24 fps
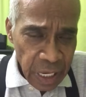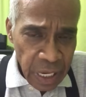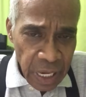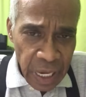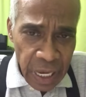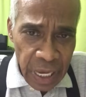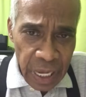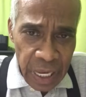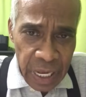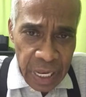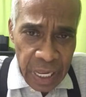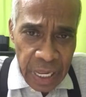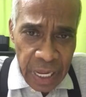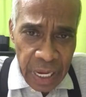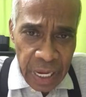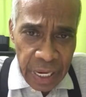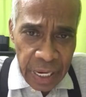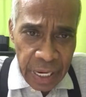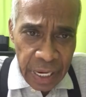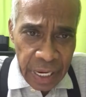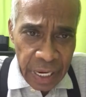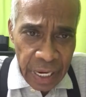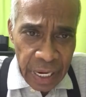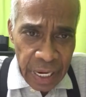and
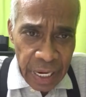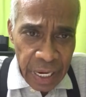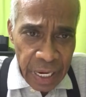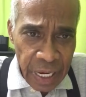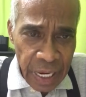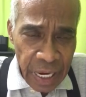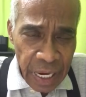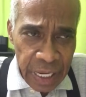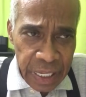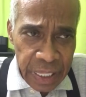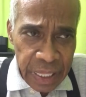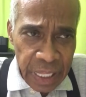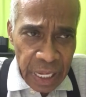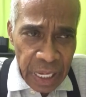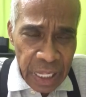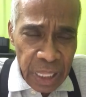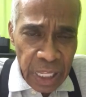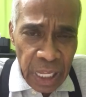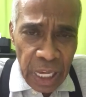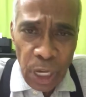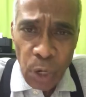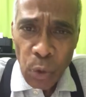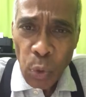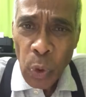I think
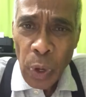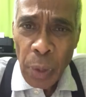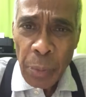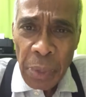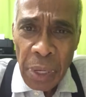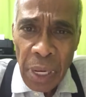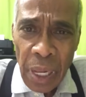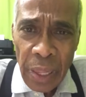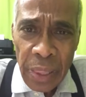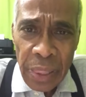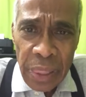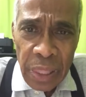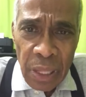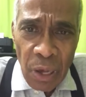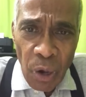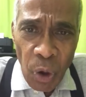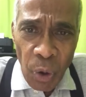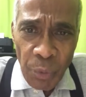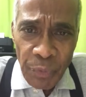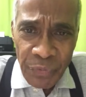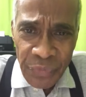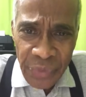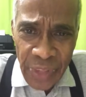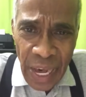the equivalent
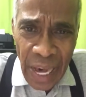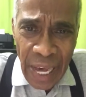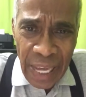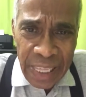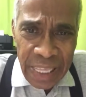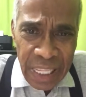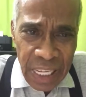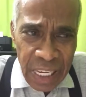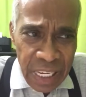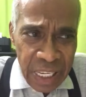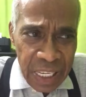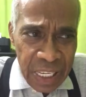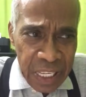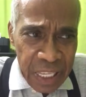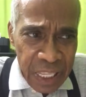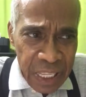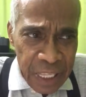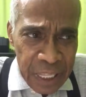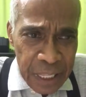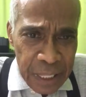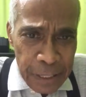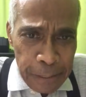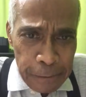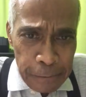of that
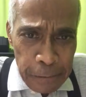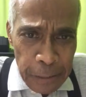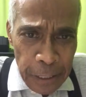in